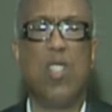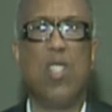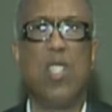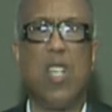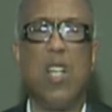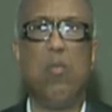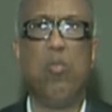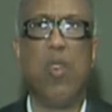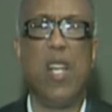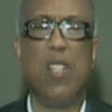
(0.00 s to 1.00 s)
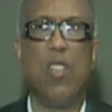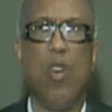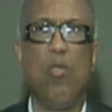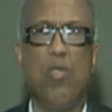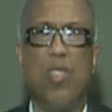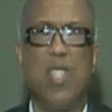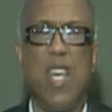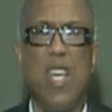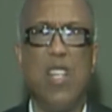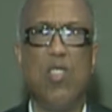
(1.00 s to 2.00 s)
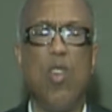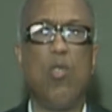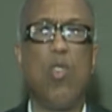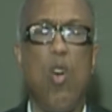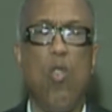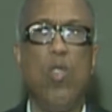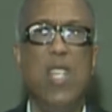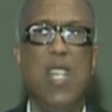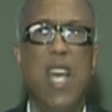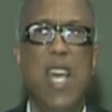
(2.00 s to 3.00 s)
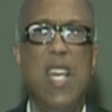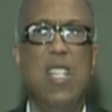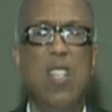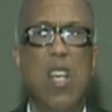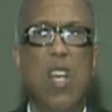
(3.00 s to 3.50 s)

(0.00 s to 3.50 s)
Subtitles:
to celebrate those things, those holy days,